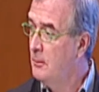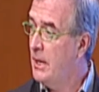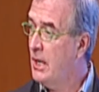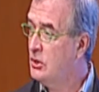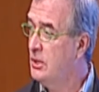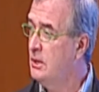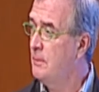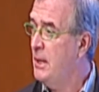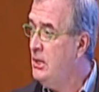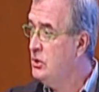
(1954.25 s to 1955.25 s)
But actually, the
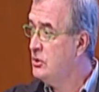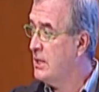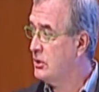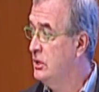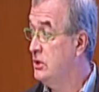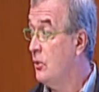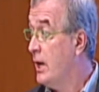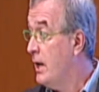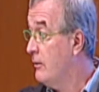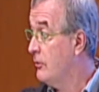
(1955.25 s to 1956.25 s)
patients actually don't
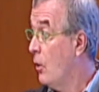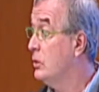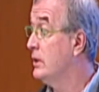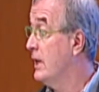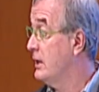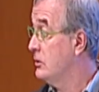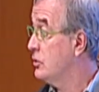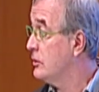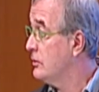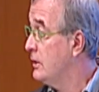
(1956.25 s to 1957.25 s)
have only that
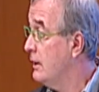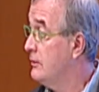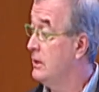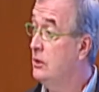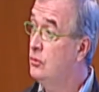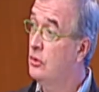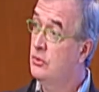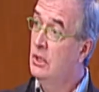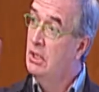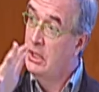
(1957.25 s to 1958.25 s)
interest. They have an interest
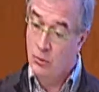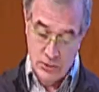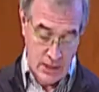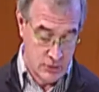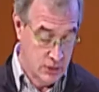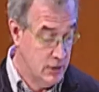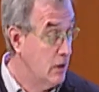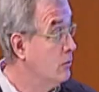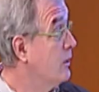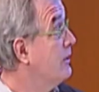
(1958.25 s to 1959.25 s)
in what's actually
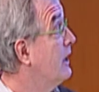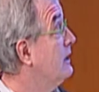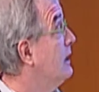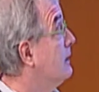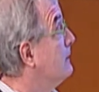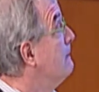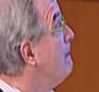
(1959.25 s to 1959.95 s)
done with that data.